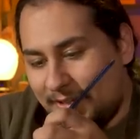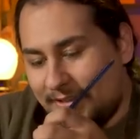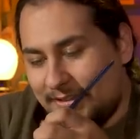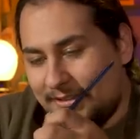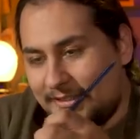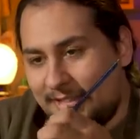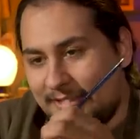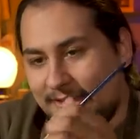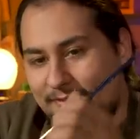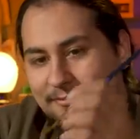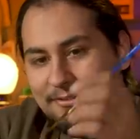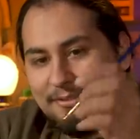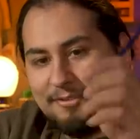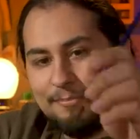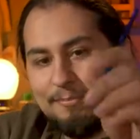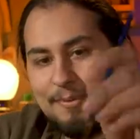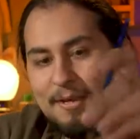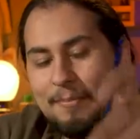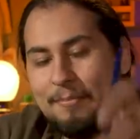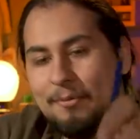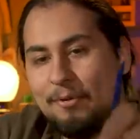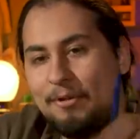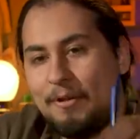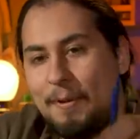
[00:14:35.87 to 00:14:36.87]
It gives
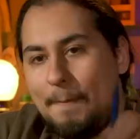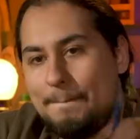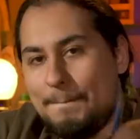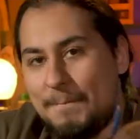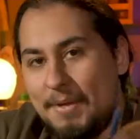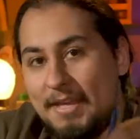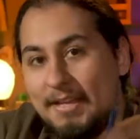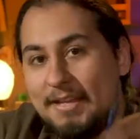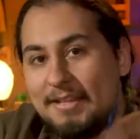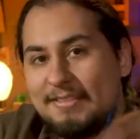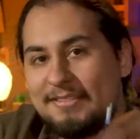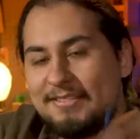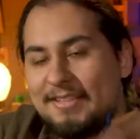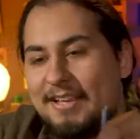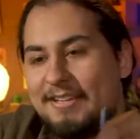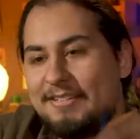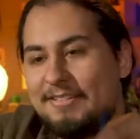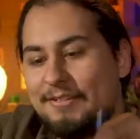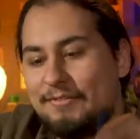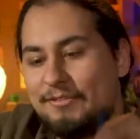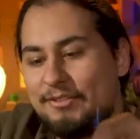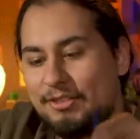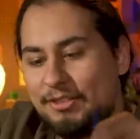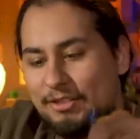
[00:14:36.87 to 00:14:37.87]
people a big
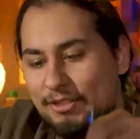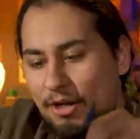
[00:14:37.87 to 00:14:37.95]
incentive to